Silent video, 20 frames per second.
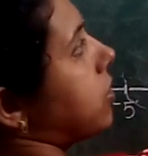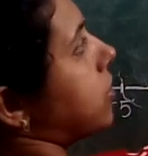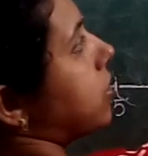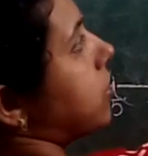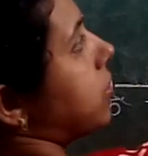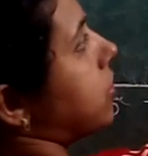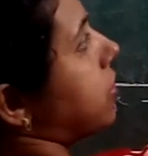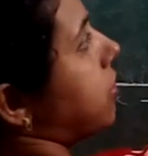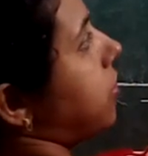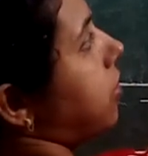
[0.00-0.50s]

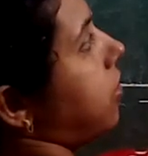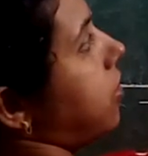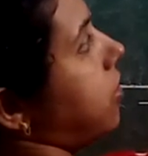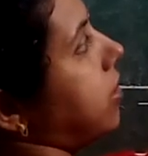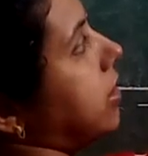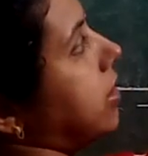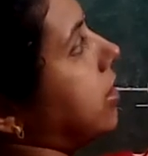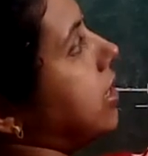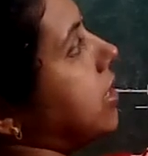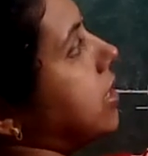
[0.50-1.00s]
So
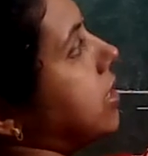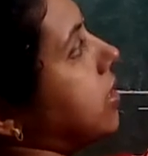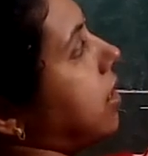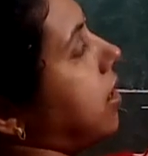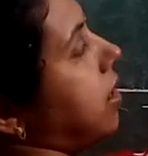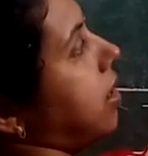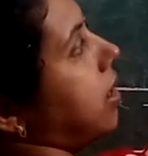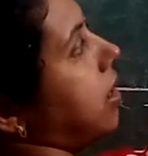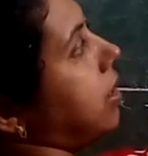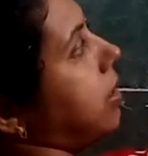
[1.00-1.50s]

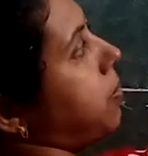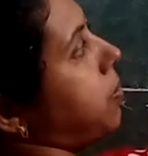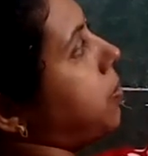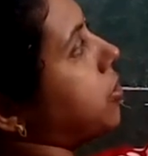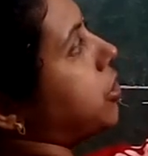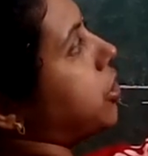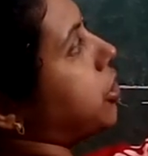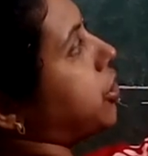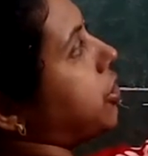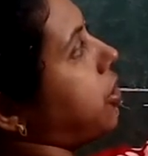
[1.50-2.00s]
the
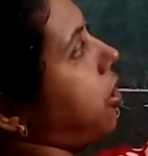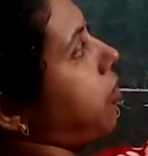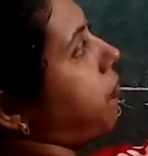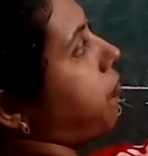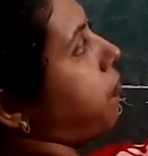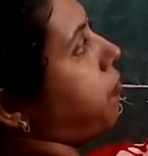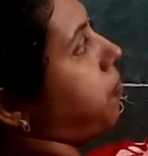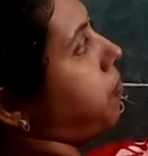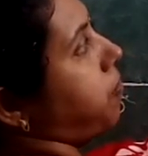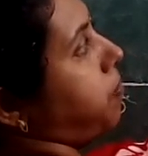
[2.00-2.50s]
position
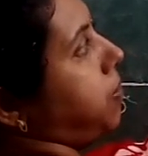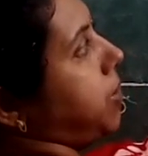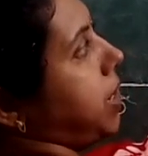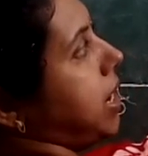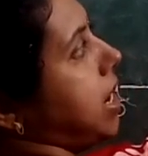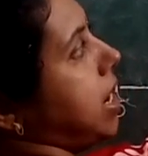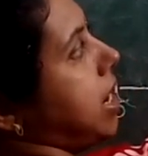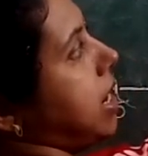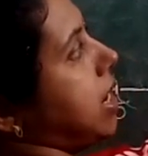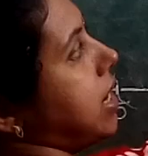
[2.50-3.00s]
of
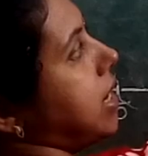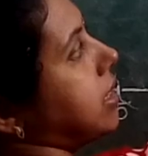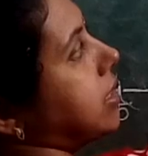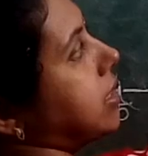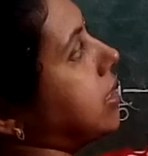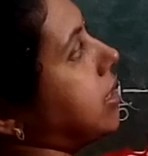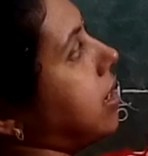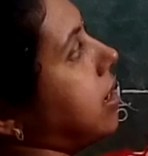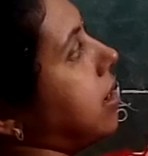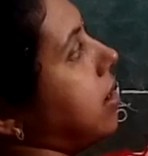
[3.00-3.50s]
P
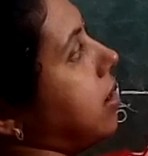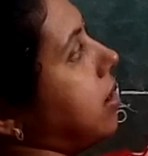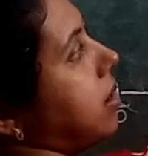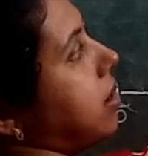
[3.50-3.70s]
is the